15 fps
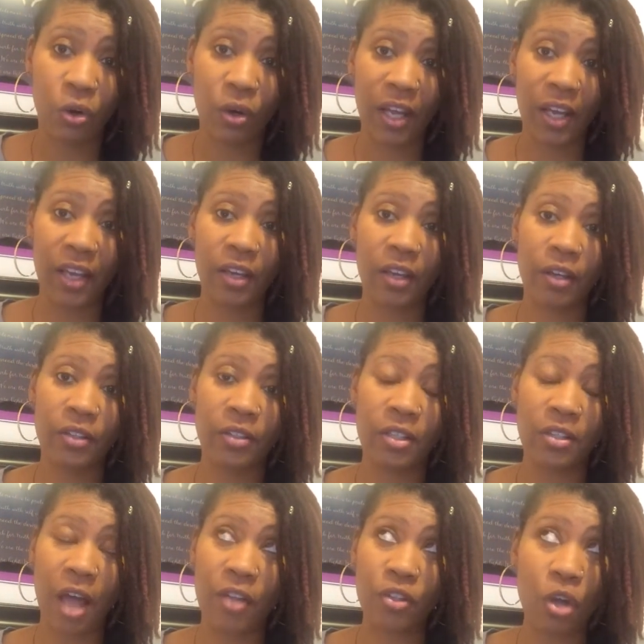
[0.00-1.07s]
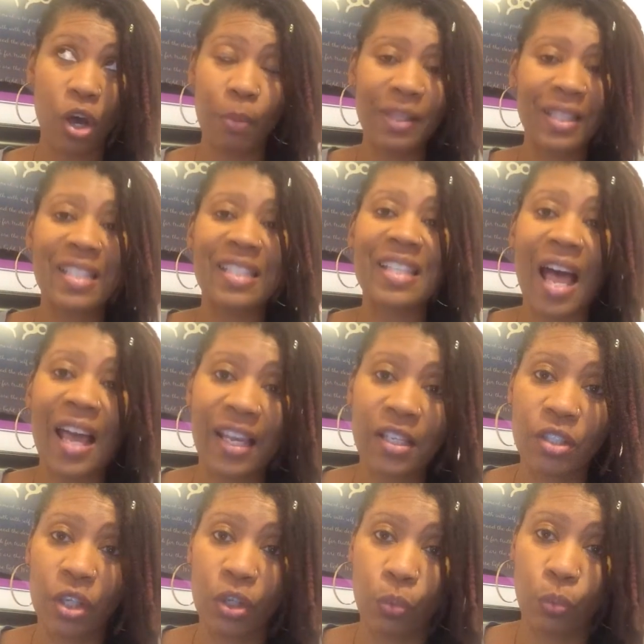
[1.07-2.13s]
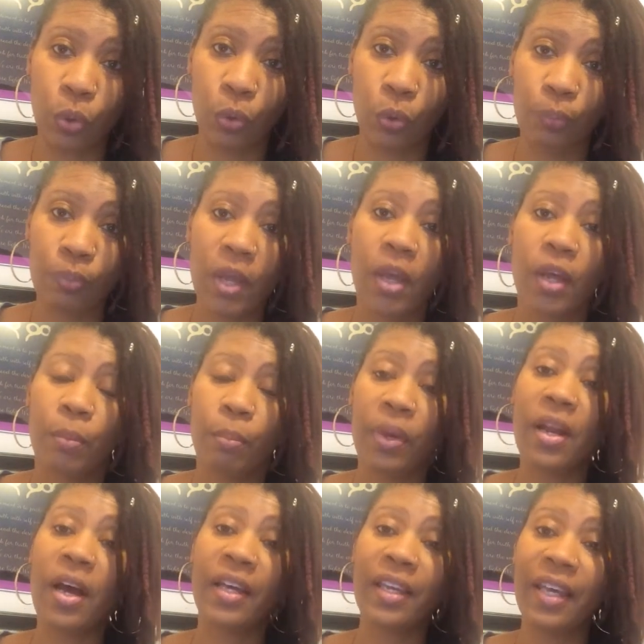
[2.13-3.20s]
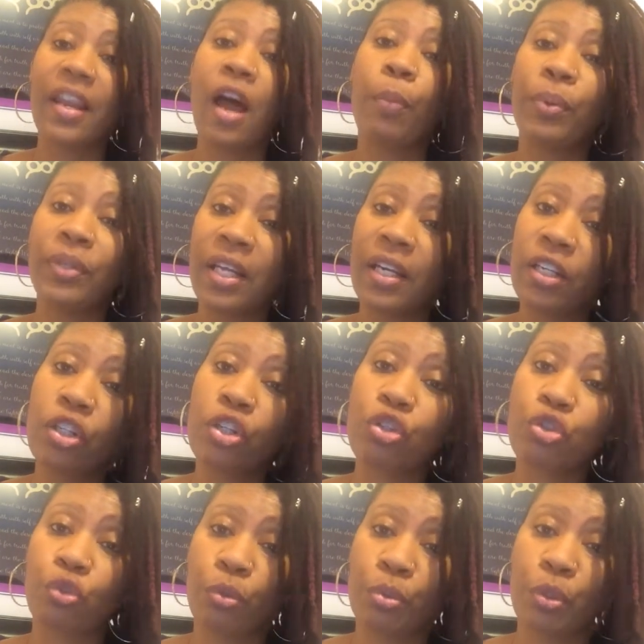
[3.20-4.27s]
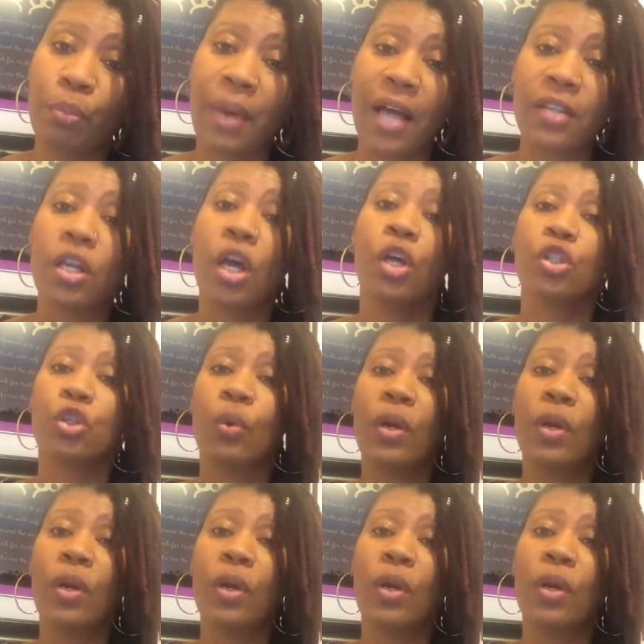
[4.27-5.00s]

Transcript: Okay, I'll talk about the science of the womb. But again, I'll put that in the description box.